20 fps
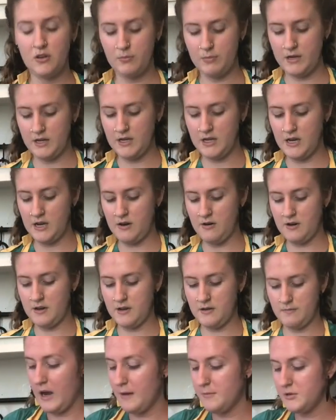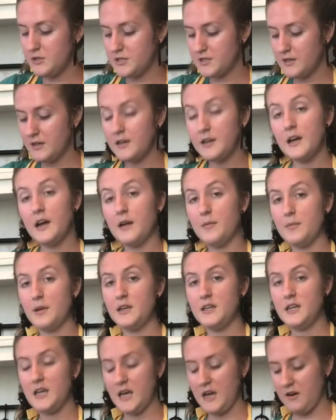my carrot. I'm just gonna cut my
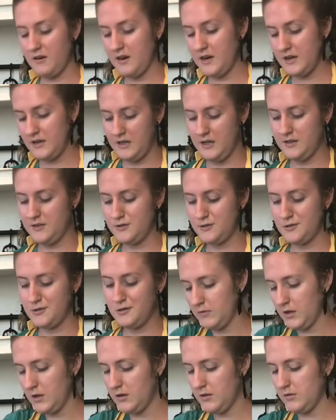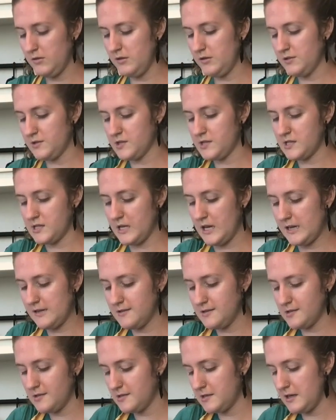carrot into little
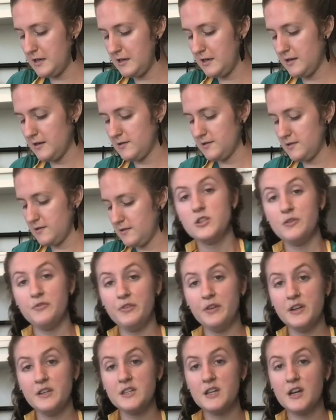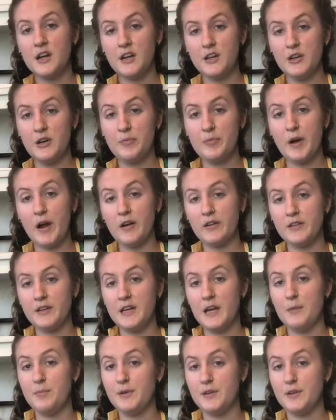slices, I guess. Don't forget to cut your broccoli up